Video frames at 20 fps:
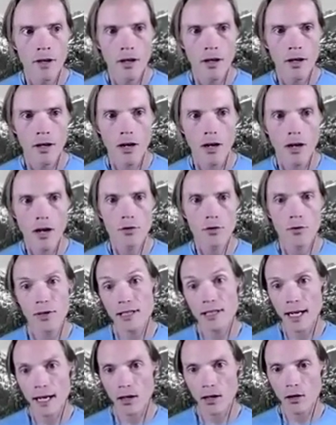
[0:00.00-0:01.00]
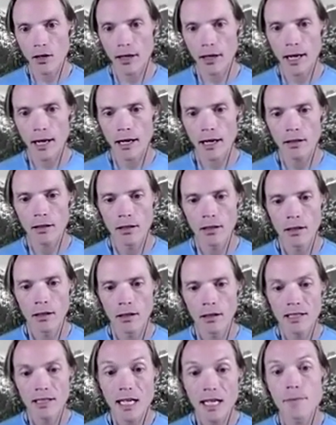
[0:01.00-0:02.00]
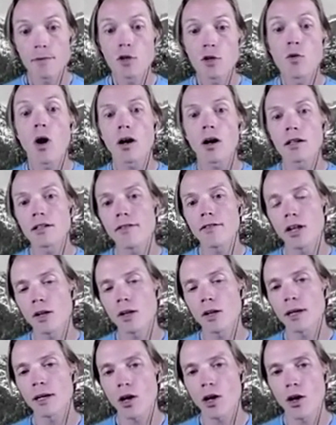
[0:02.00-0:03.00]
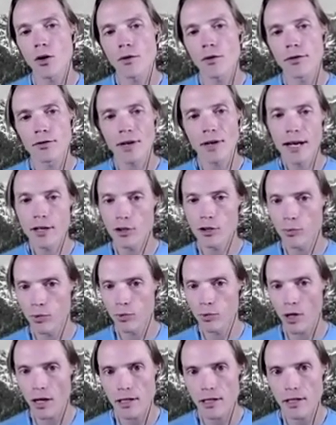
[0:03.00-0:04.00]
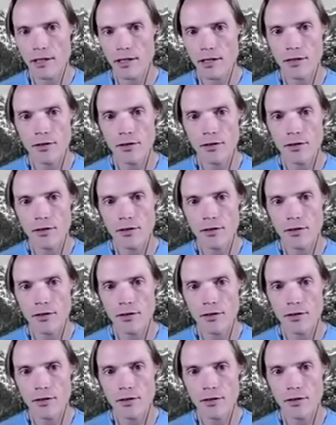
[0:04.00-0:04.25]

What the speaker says: So if we take a look at teams who are developing code through agile processes,